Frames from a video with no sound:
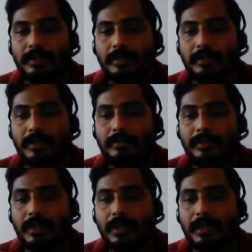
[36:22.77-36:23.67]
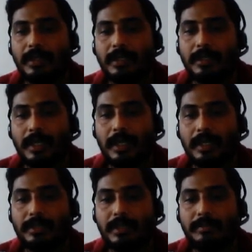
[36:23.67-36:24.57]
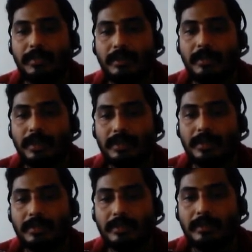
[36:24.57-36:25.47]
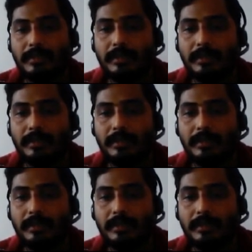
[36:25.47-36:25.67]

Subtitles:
So this we call it as elastic modulus